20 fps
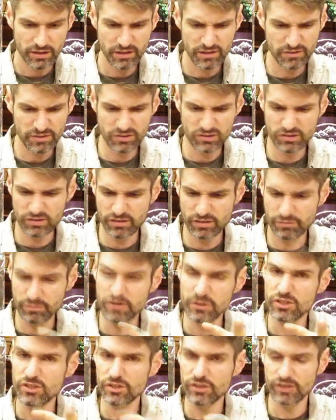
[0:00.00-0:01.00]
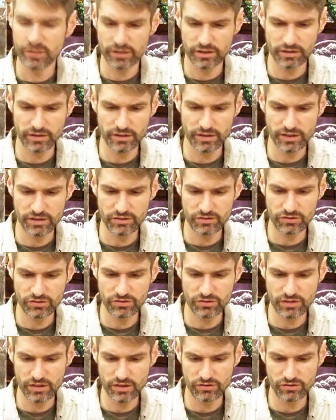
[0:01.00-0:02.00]
kind of a stiff material. It likes
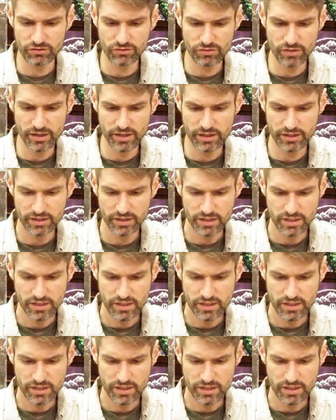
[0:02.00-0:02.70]
to stay straight.